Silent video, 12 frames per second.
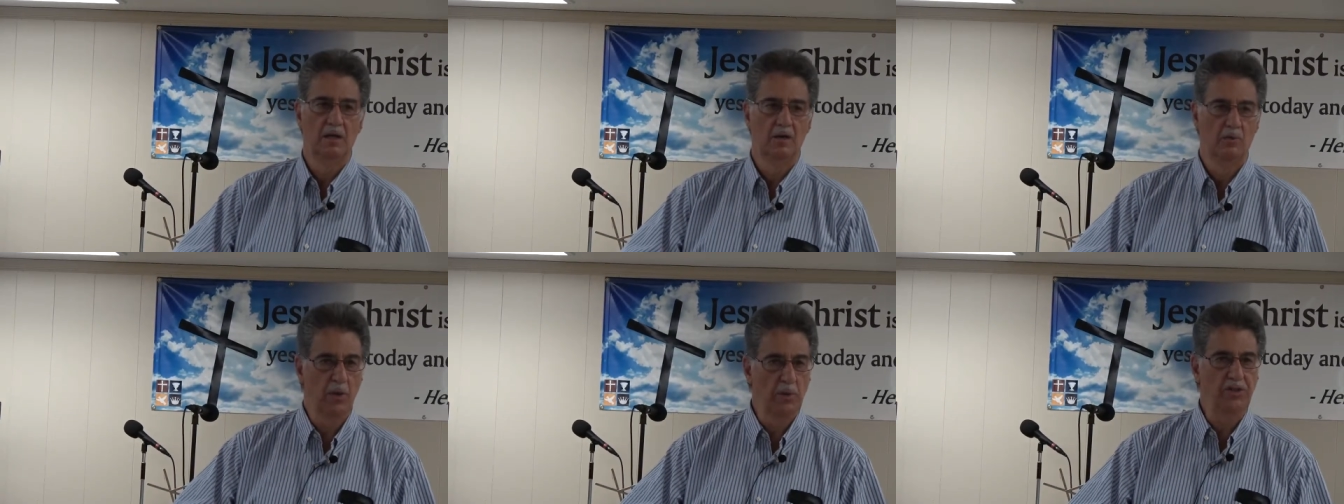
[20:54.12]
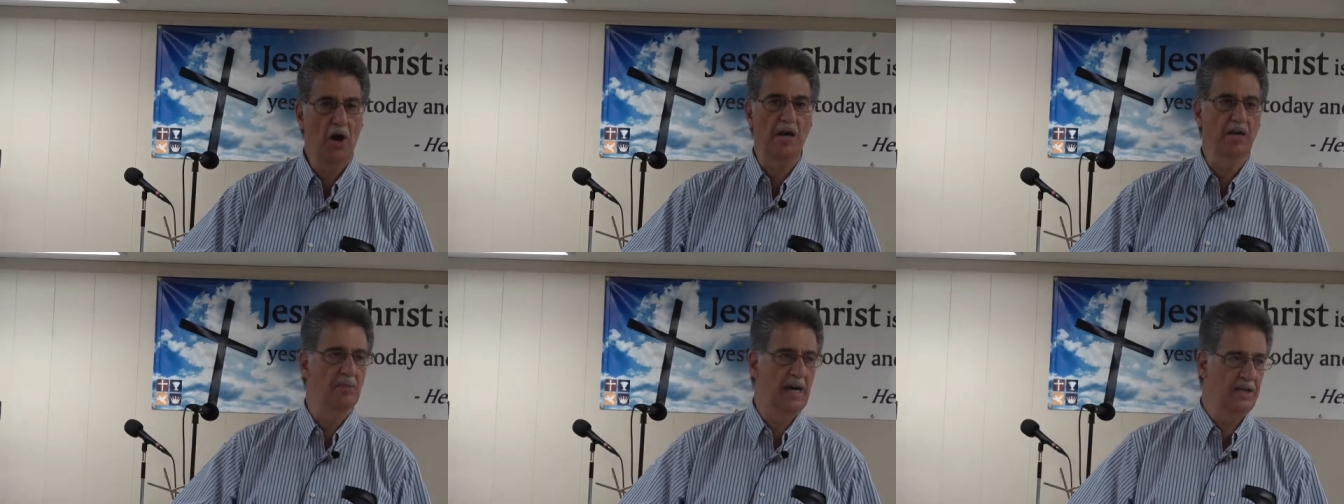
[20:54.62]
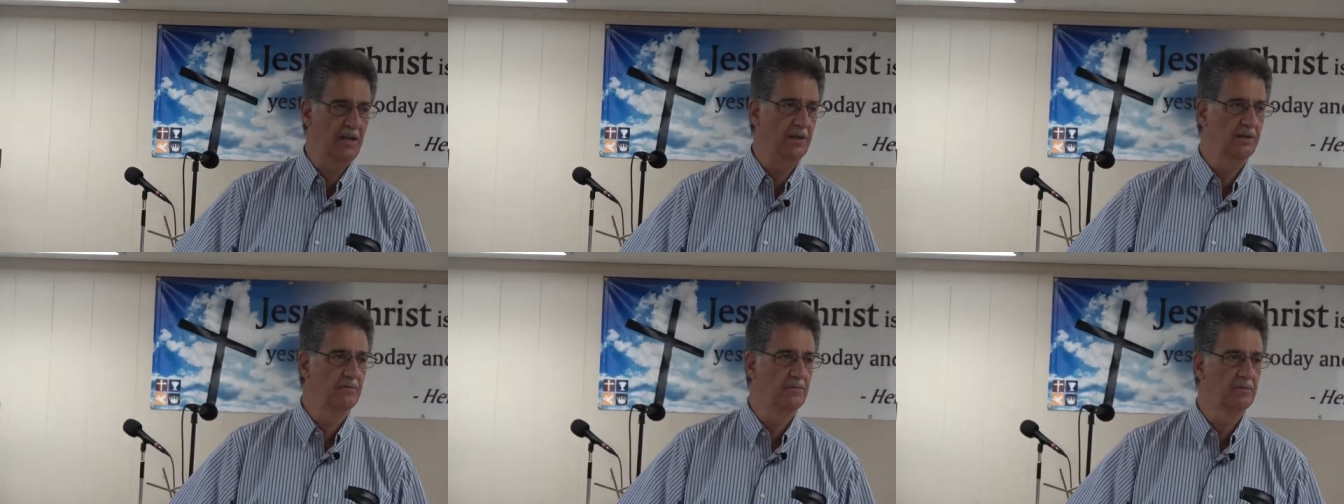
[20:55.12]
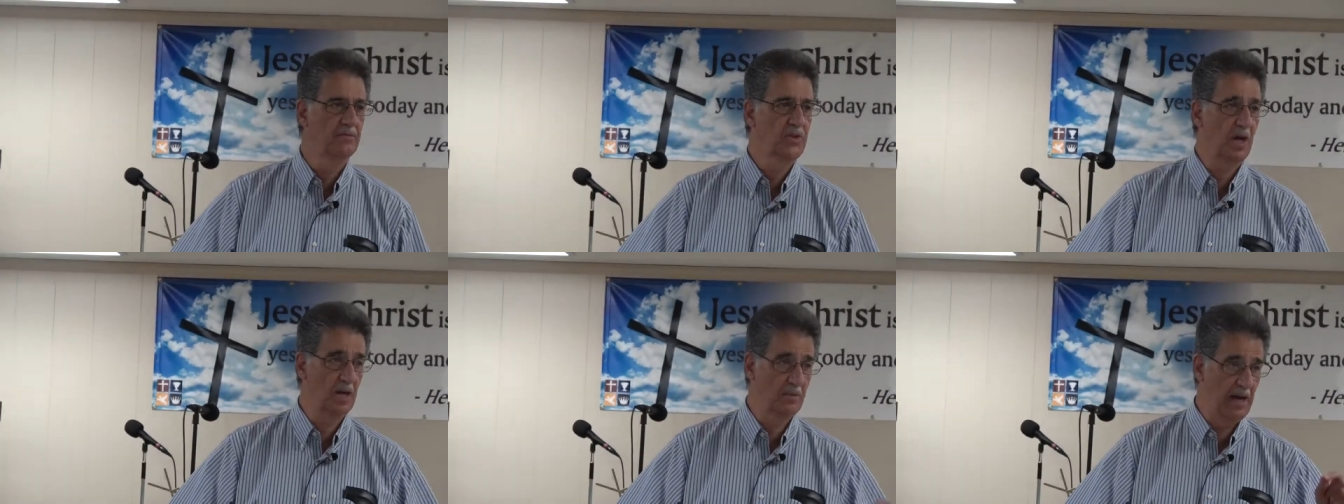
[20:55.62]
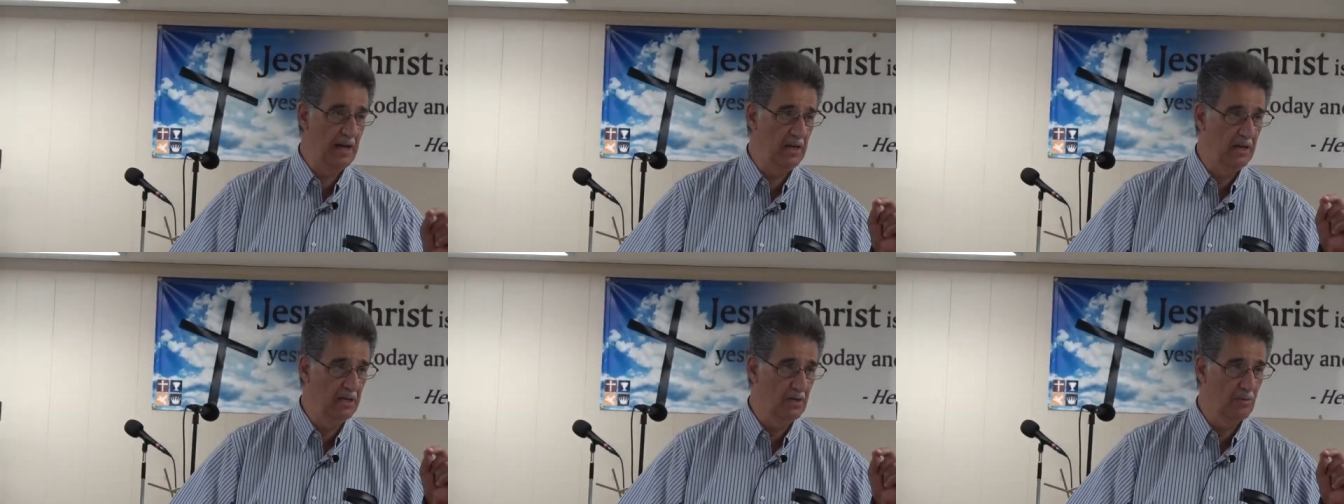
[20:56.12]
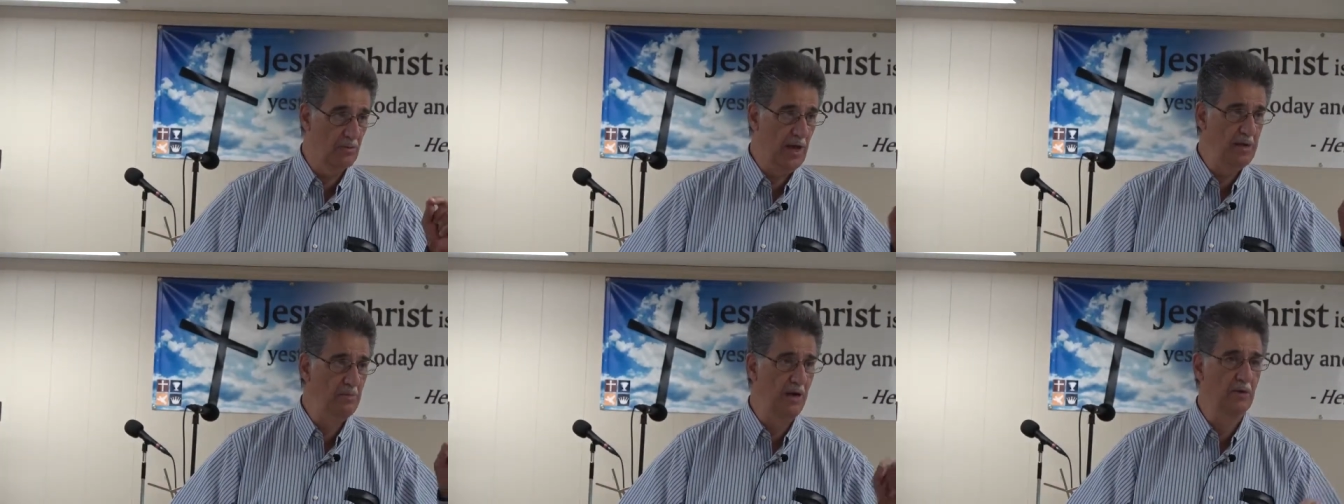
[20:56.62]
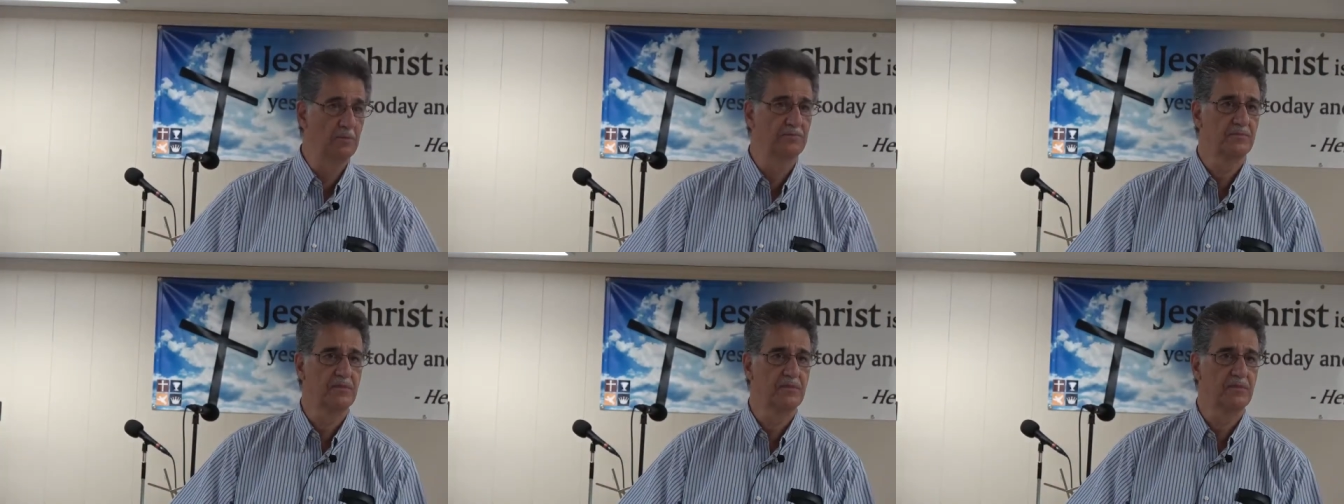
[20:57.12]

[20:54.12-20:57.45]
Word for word: What are we talking about here? talking about a rainbow.